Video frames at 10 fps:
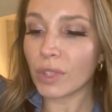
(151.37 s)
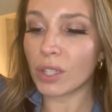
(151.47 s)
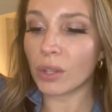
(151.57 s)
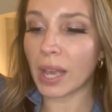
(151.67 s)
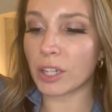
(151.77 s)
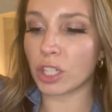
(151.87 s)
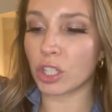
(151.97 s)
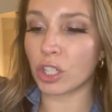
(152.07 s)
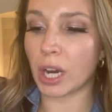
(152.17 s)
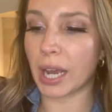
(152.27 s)
yeah,
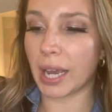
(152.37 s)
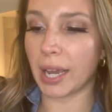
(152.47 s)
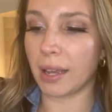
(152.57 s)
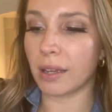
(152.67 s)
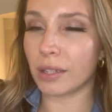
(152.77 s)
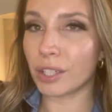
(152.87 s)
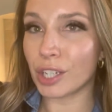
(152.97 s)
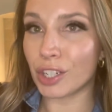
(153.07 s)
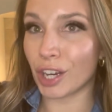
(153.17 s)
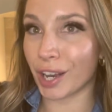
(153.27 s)
just try
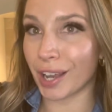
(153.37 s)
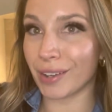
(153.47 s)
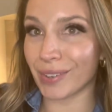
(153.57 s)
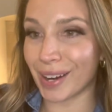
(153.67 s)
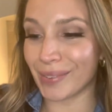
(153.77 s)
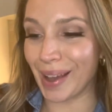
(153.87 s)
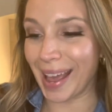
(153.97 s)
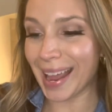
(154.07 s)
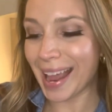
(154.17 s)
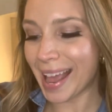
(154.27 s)
to chug it right
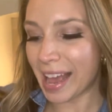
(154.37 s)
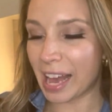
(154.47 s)
away